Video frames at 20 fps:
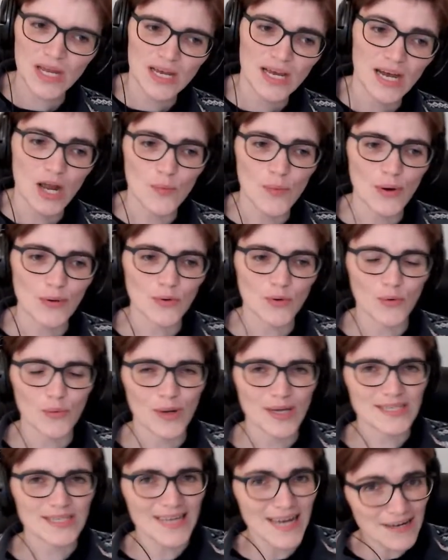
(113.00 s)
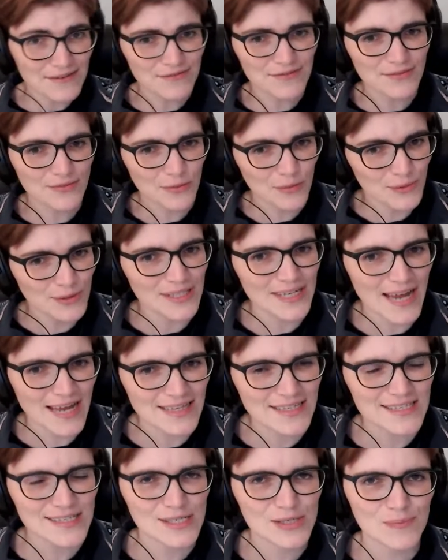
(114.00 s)
I won't always have all the
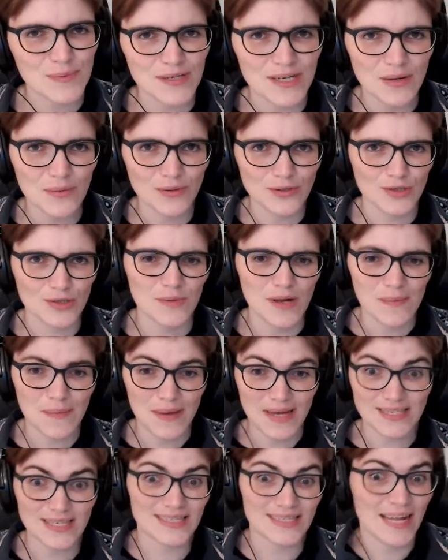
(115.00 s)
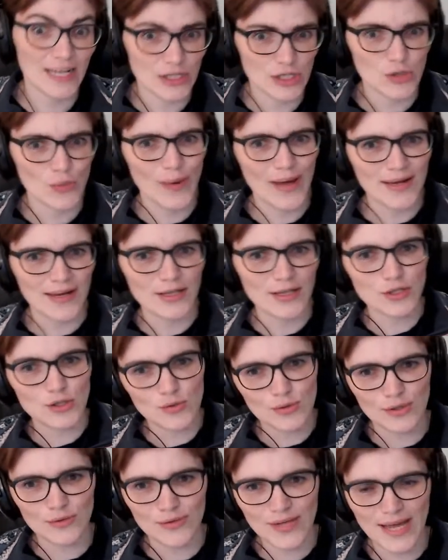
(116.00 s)
answers, but I will do my best to tell you when I do
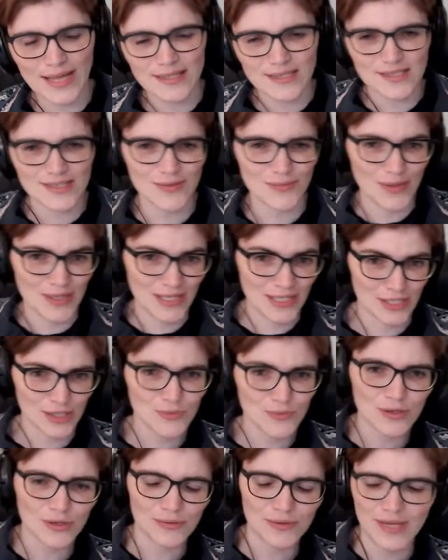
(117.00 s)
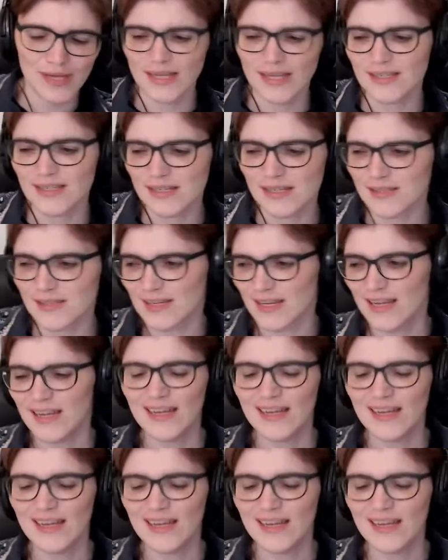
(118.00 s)
know the answers and when I don't know the answers.